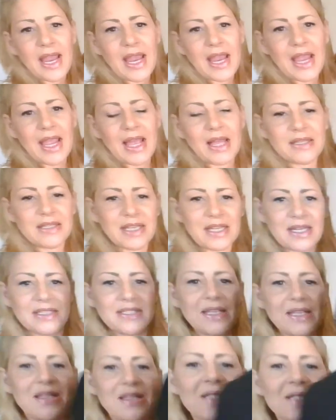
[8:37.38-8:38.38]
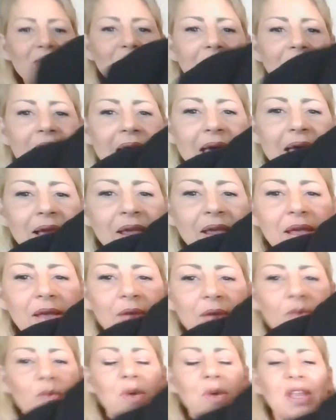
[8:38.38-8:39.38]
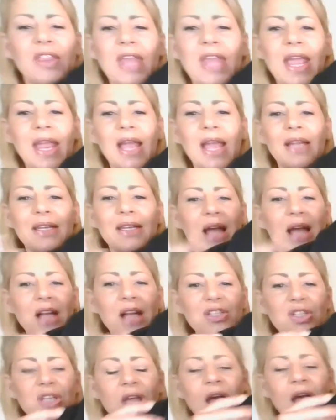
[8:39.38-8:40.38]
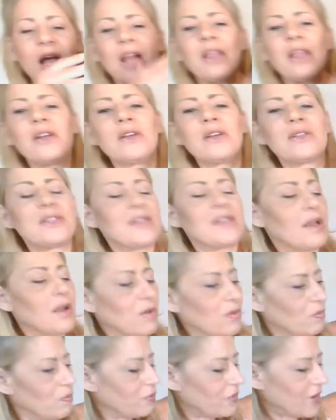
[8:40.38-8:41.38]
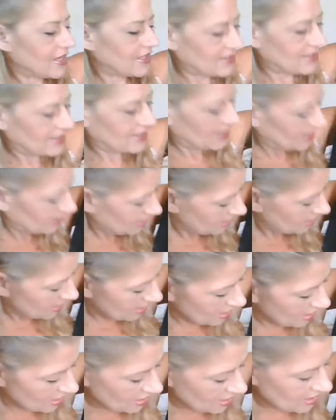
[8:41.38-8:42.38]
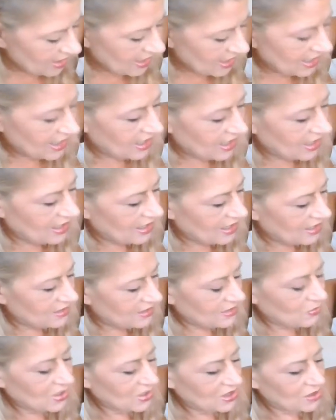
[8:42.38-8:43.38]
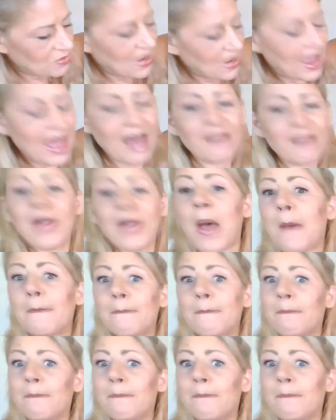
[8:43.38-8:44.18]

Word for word: and it's in this black with a notched collar, single-breasted, and we do have